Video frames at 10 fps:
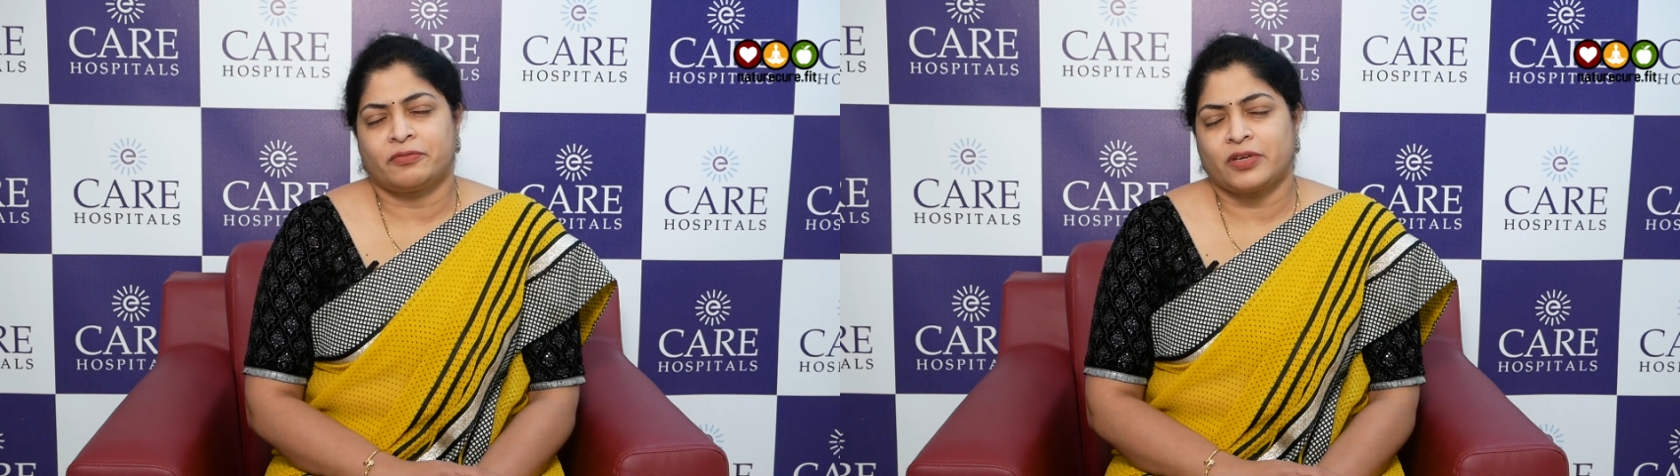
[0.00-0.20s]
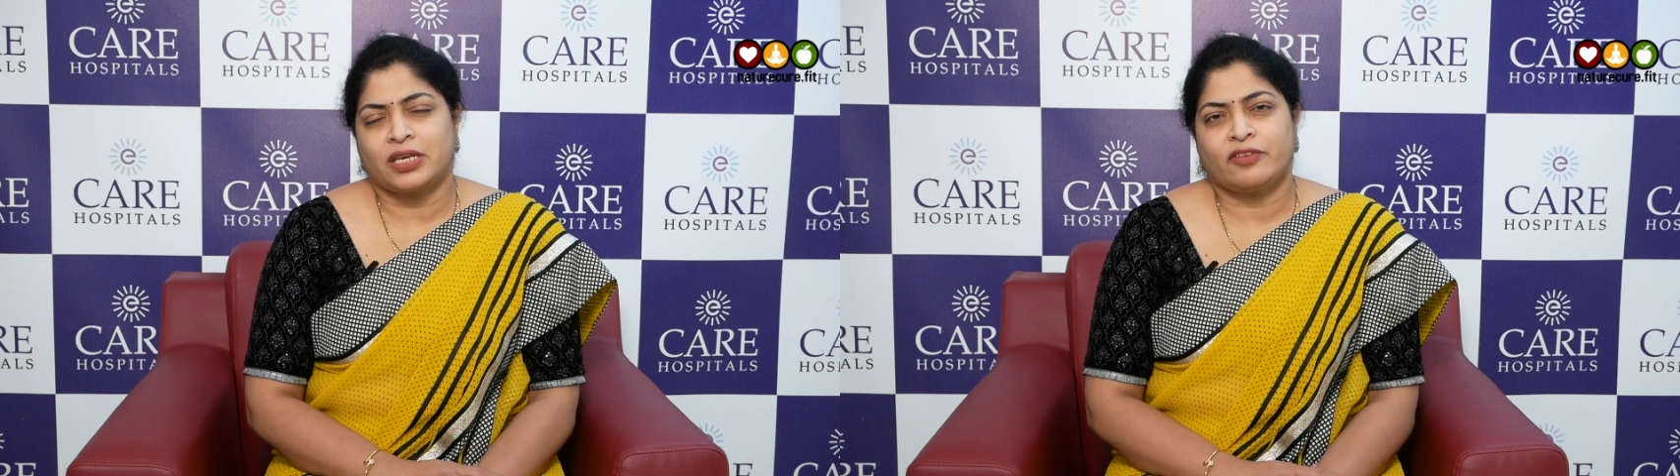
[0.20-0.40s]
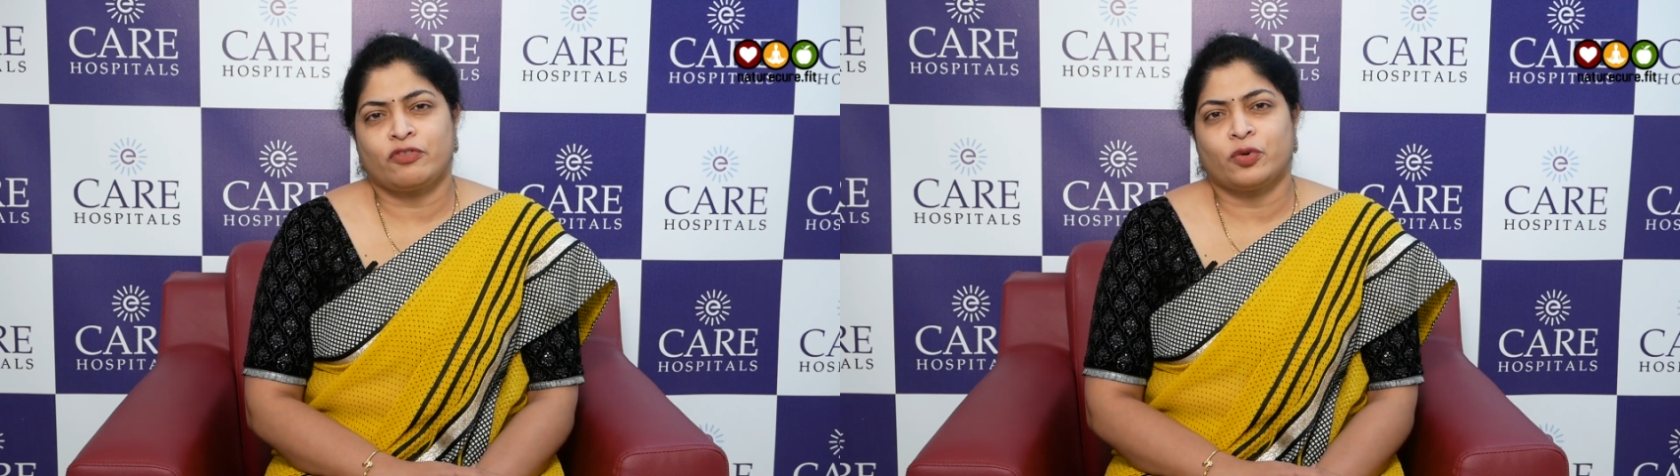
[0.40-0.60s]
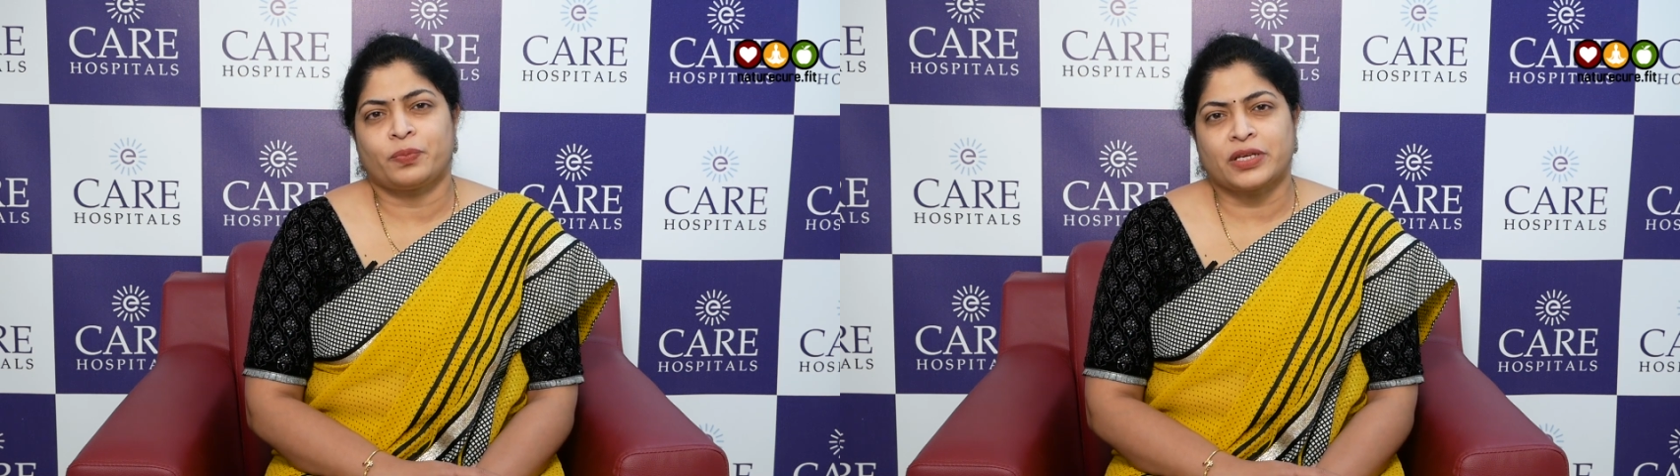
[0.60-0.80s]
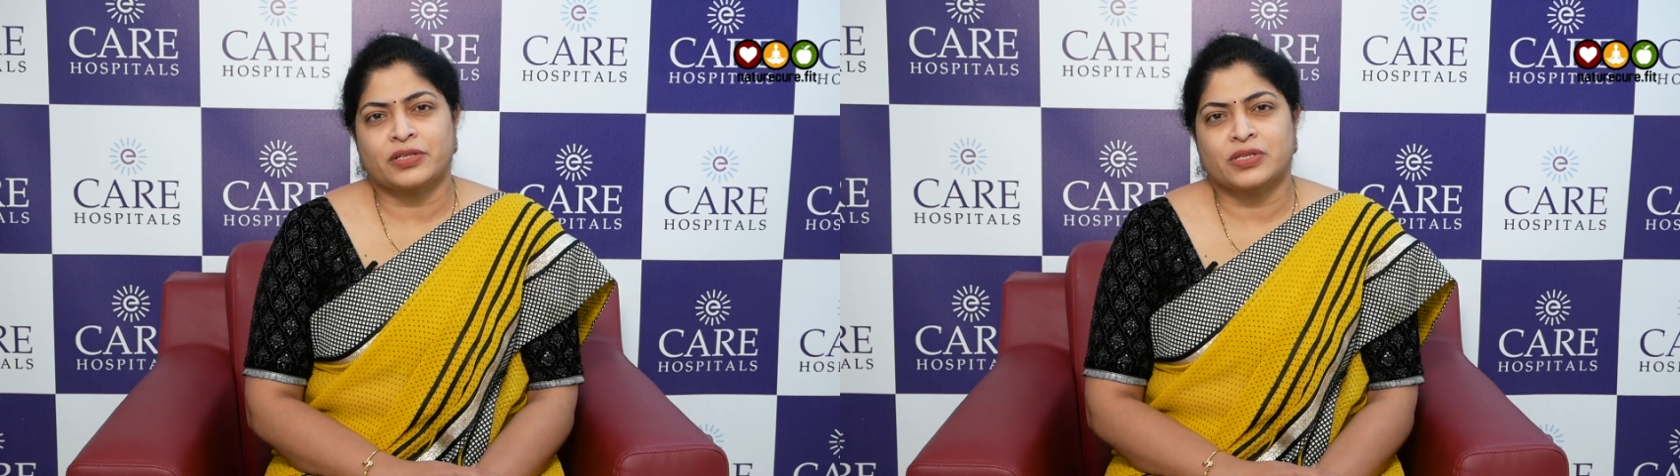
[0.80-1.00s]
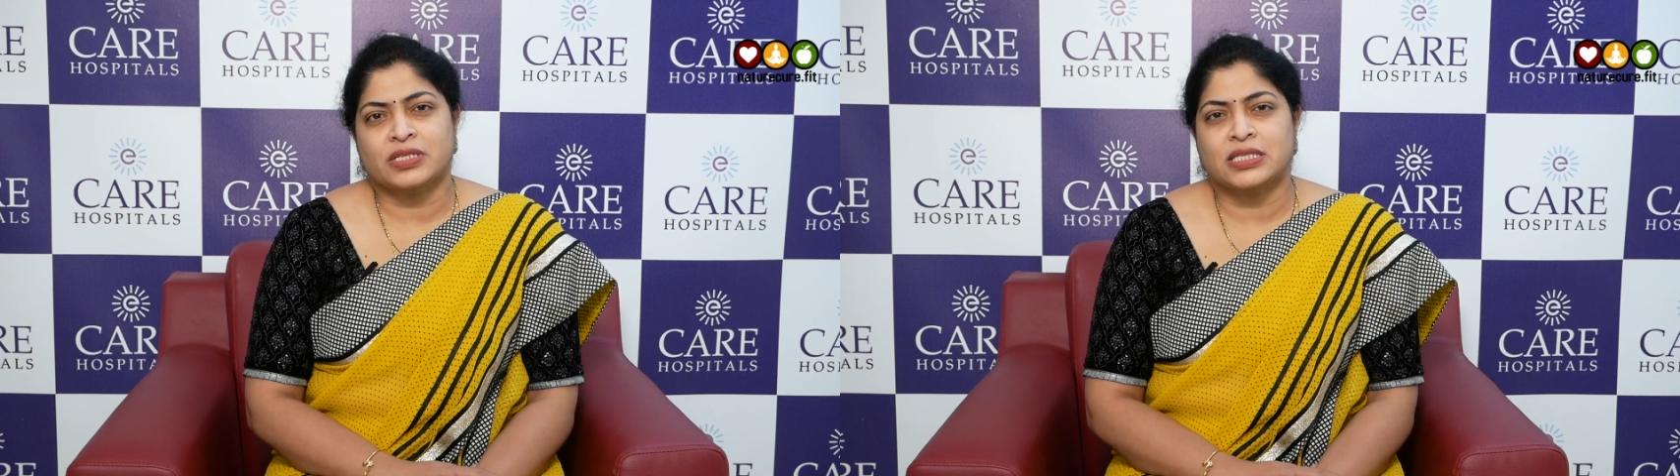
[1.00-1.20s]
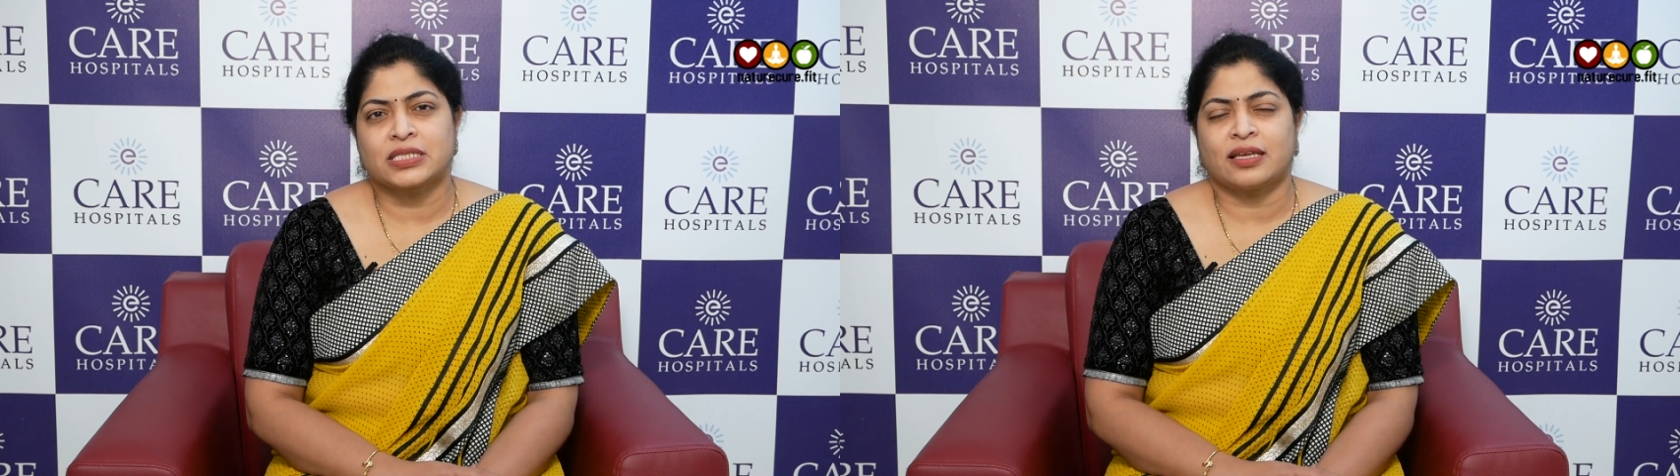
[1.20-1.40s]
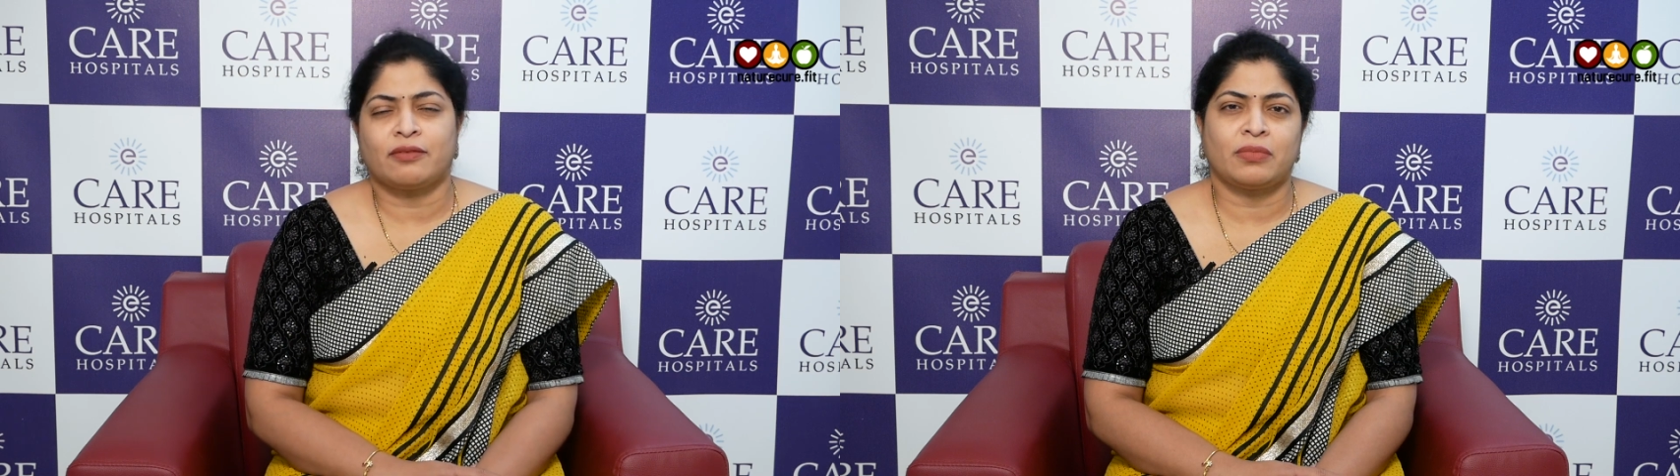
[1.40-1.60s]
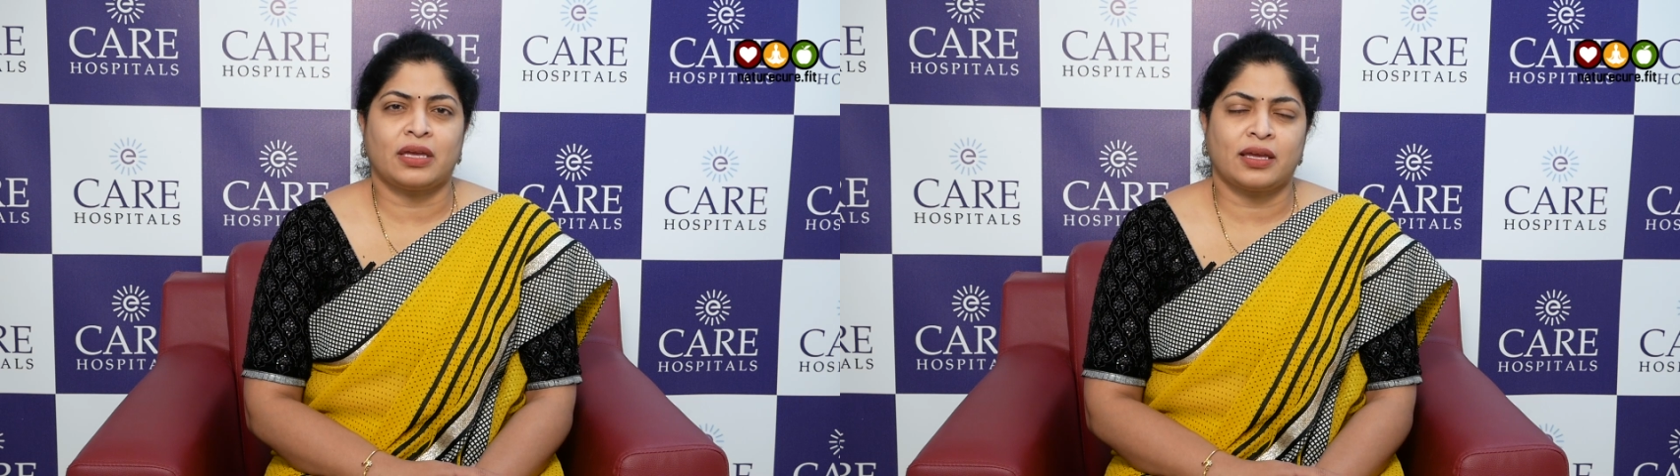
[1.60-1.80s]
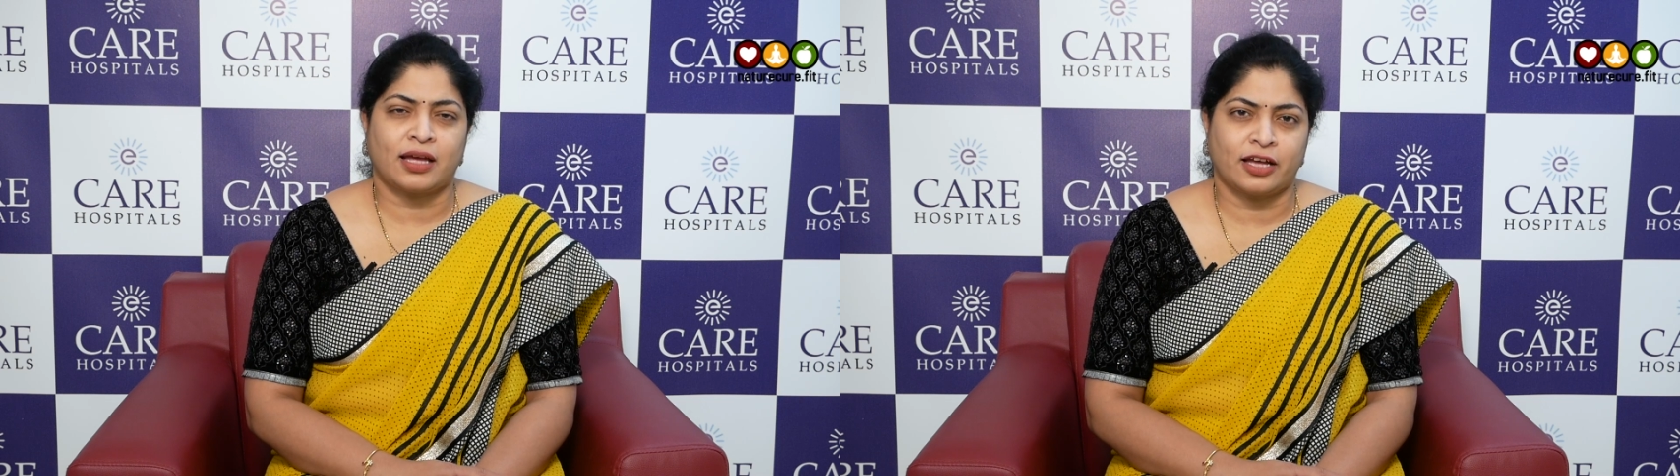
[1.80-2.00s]
very few patients, they
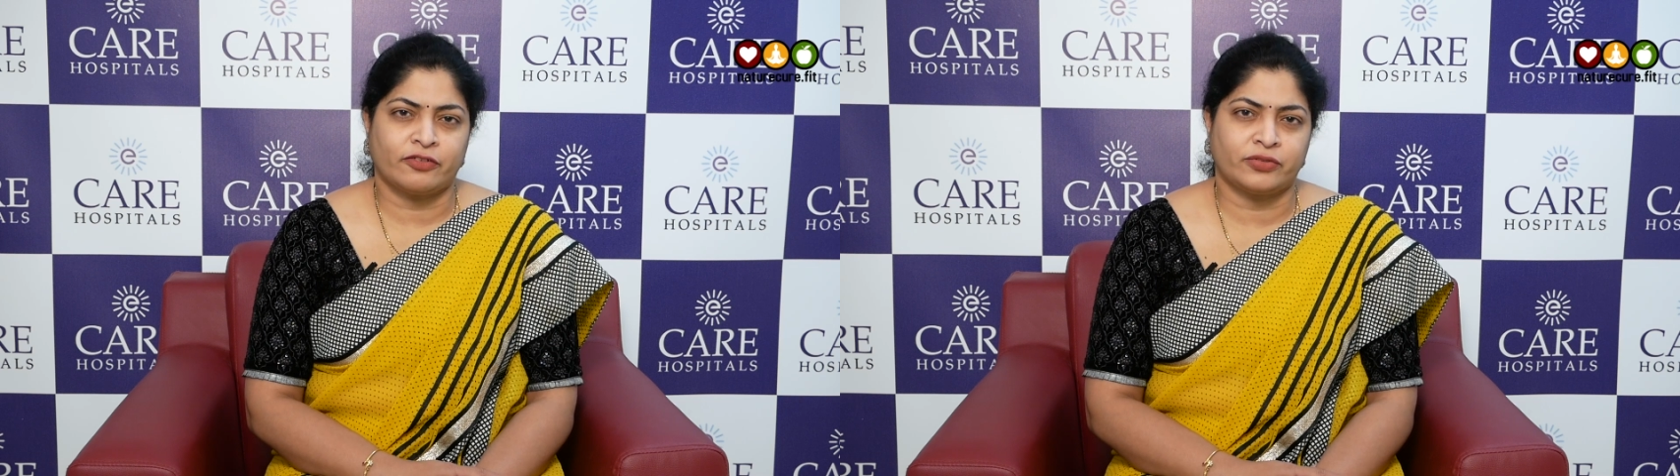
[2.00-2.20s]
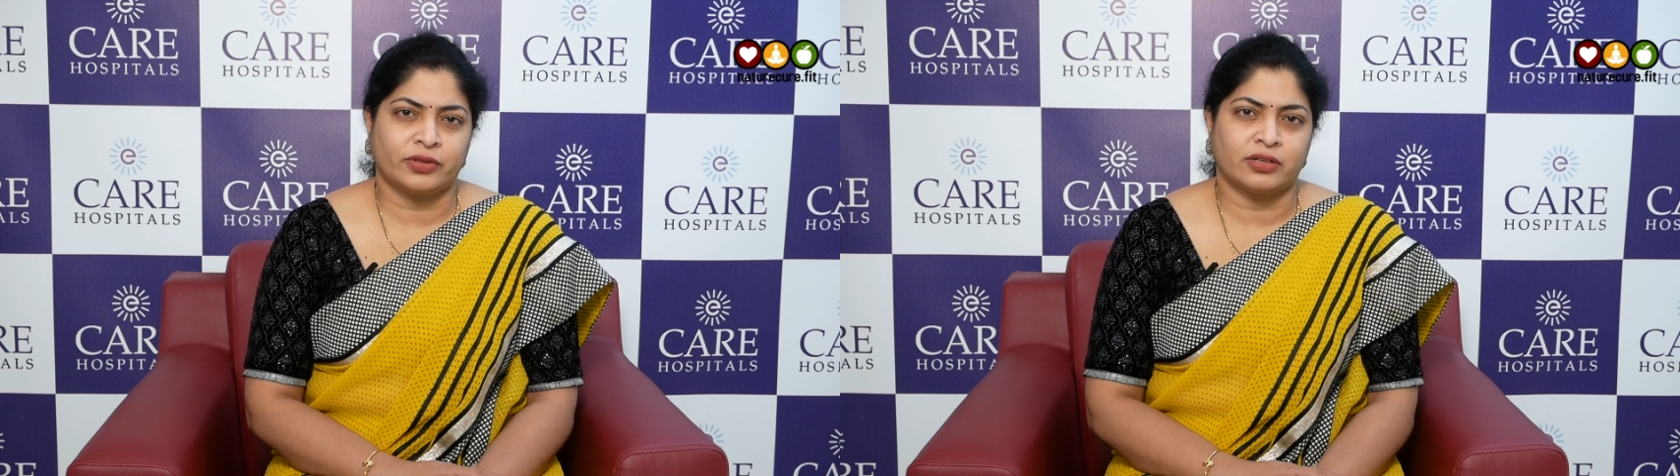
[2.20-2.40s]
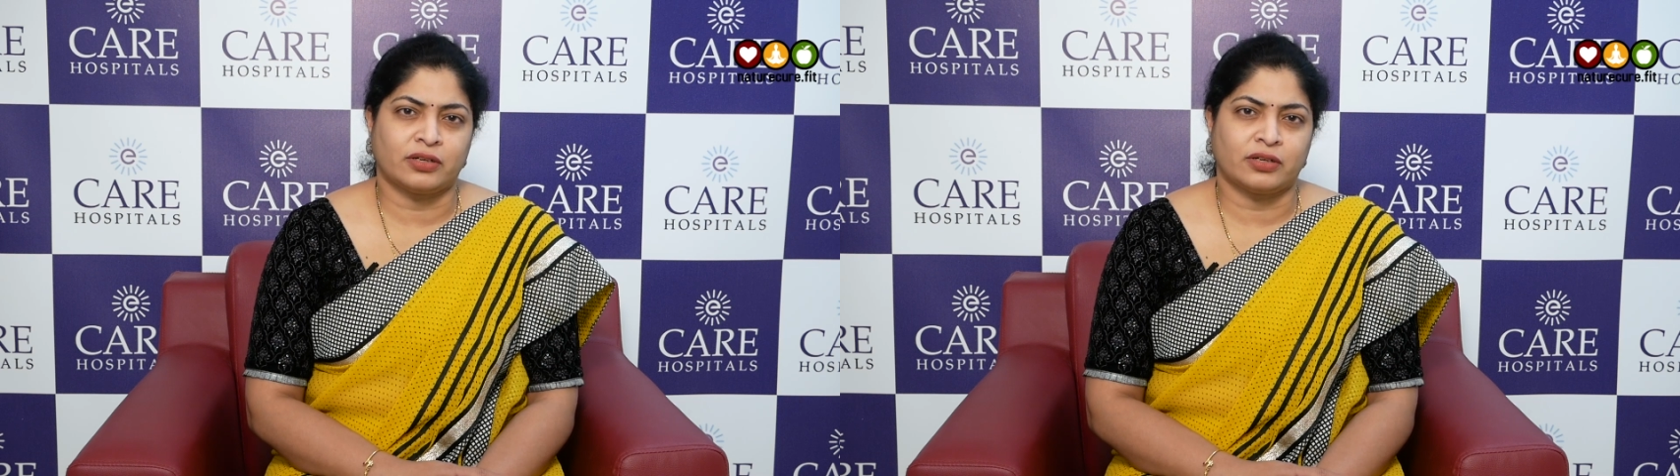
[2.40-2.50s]
may have